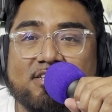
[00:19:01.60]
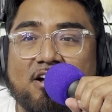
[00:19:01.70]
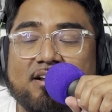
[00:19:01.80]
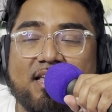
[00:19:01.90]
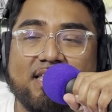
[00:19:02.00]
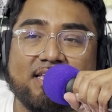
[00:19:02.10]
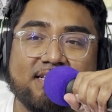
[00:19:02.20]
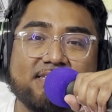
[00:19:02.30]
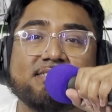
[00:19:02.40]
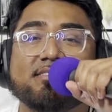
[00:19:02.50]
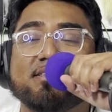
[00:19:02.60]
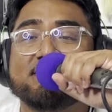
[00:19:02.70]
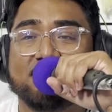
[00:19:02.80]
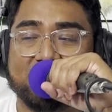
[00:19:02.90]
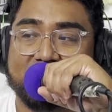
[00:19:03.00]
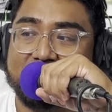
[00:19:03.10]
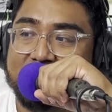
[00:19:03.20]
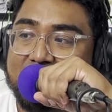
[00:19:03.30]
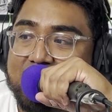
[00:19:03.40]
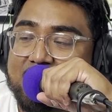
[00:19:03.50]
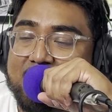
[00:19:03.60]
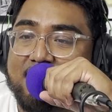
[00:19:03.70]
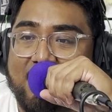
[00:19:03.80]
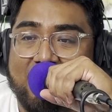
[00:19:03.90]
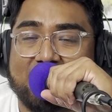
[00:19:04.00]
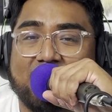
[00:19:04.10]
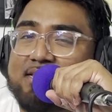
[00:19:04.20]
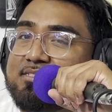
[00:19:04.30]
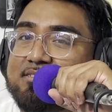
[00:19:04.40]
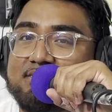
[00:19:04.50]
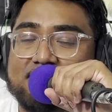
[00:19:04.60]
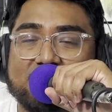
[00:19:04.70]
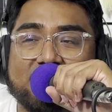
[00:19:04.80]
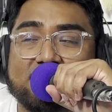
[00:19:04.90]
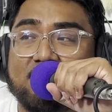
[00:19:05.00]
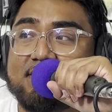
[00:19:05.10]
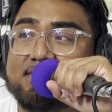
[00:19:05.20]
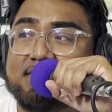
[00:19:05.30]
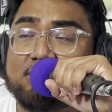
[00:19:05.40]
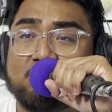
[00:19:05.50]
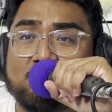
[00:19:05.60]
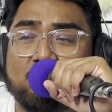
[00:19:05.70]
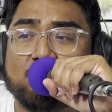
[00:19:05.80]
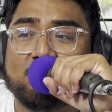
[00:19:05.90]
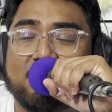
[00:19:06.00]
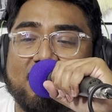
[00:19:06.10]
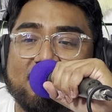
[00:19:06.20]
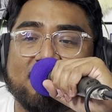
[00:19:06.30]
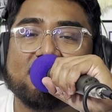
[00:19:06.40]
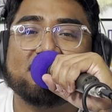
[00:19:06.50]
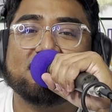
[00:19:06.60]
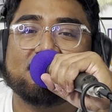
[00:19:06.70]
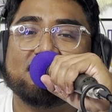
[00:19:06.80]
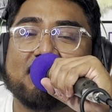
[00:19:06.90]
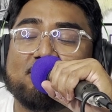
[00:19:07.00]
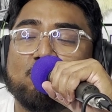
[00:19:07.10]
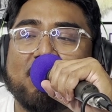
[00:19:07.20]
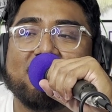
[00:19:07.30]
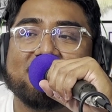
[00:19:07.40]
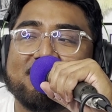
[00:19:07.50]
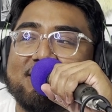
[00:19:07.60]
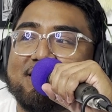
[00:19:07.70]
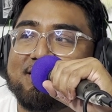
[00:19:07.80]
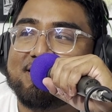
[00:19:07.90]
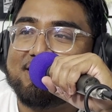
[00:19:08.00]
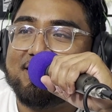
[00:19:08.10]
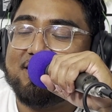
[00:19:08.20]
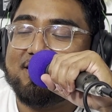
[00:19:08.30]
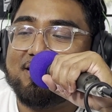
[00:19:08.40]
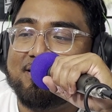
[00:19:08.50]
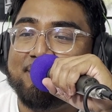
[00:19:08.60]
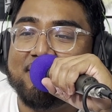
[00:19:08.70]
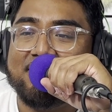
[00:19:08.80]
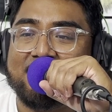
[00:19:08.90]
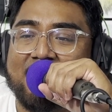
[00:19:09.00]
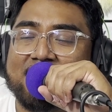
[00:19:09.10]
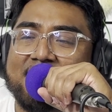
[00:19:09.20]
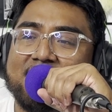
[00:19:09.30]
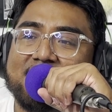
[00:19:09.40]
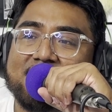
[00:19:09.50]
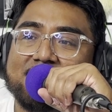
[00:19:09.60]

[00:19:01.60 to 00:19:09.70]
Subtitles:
god that he is this year. And he's 36 years old, and that's okay. But I think